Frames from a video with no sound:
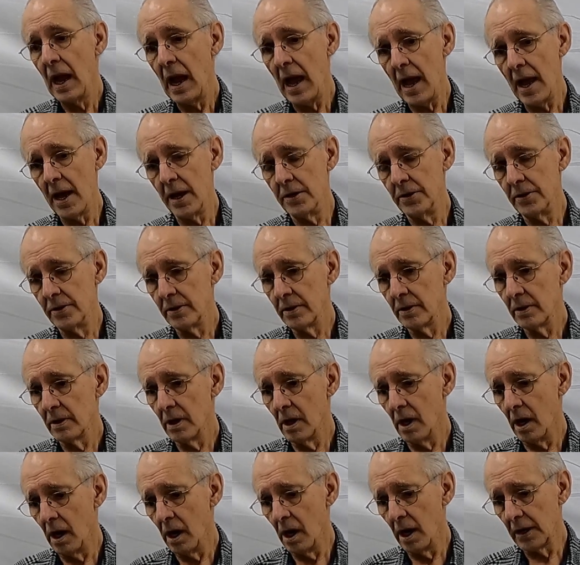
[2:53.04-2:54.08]
and
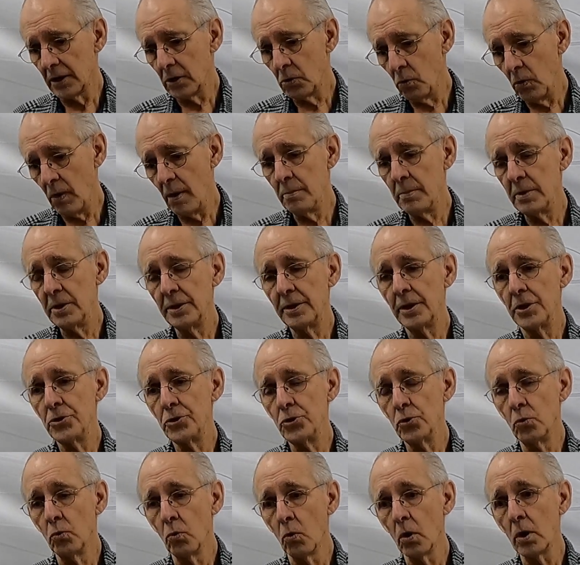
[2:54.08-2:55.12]
equipment
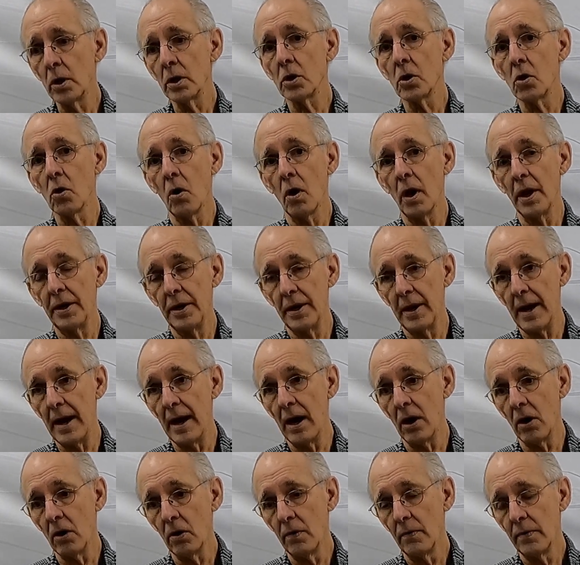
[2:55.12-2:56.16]
that you work on
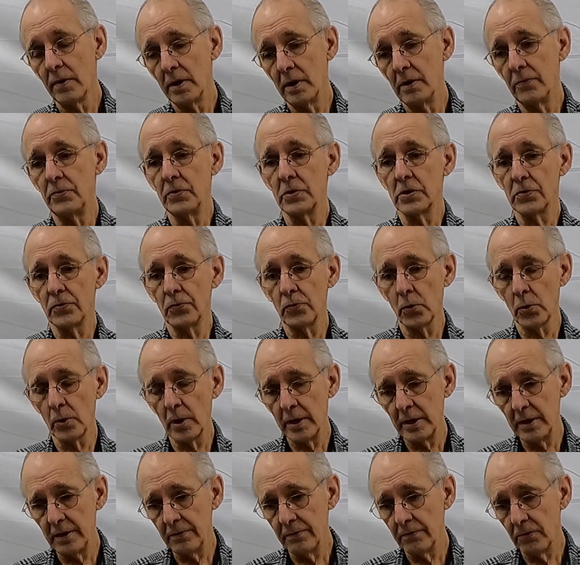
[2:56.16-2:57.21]
now, if it's
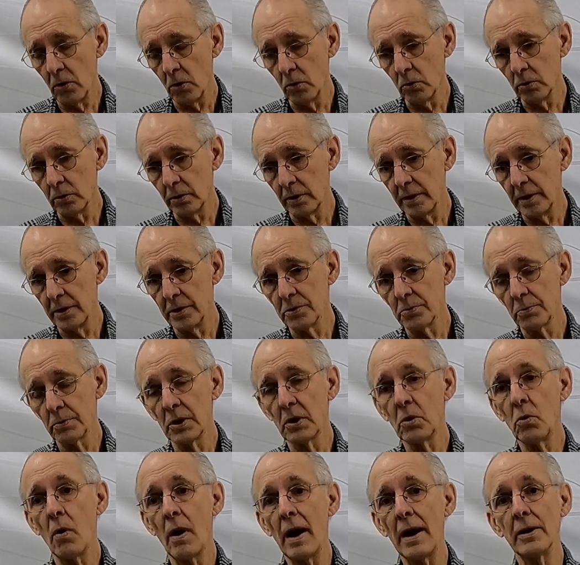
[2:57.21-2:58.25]
480 volt, is
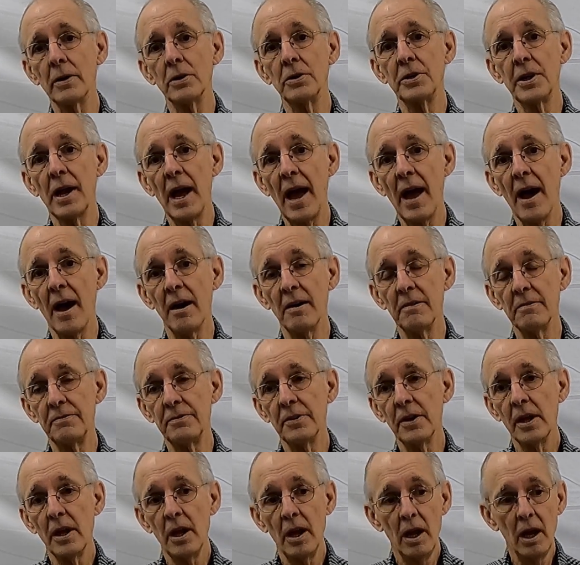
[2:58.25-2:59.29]
required to have
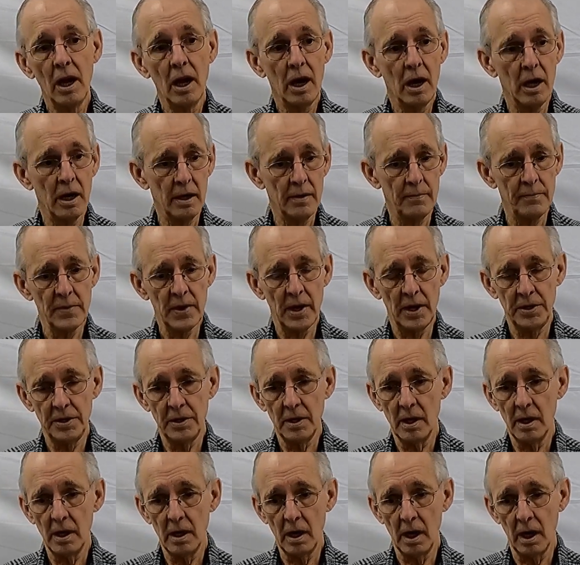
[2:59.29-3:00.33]

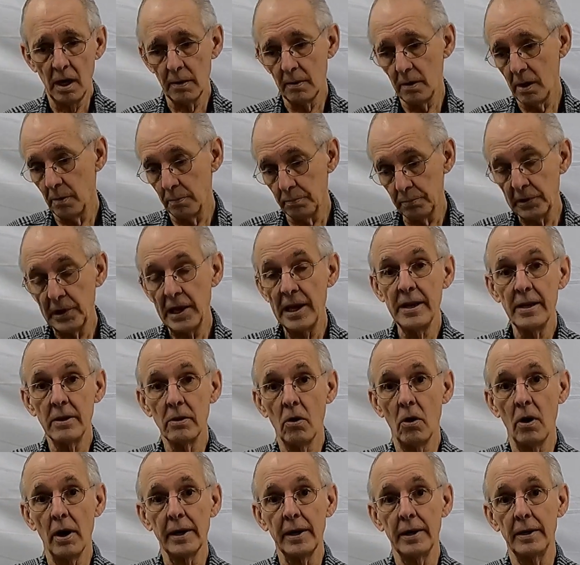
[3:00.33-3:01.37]
a plate
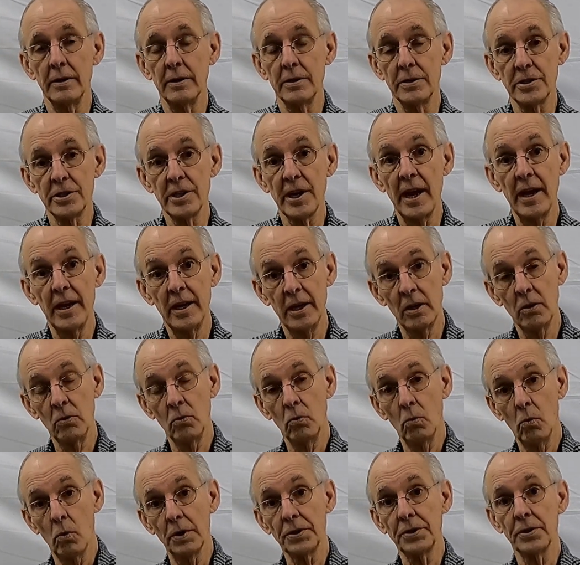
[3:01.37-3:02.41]
on it saying
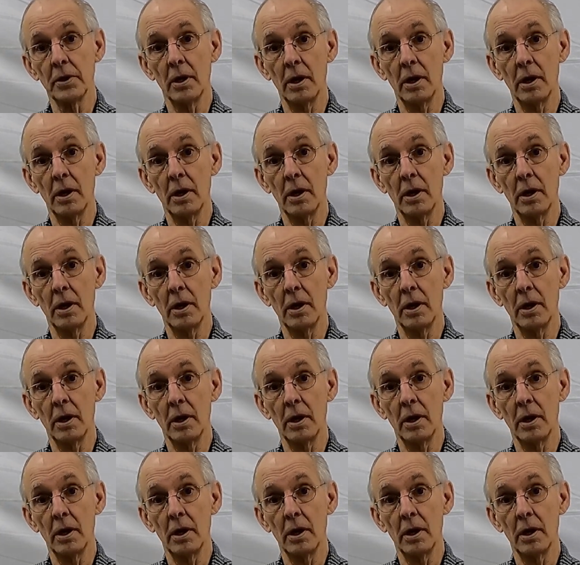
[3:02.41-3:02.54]
what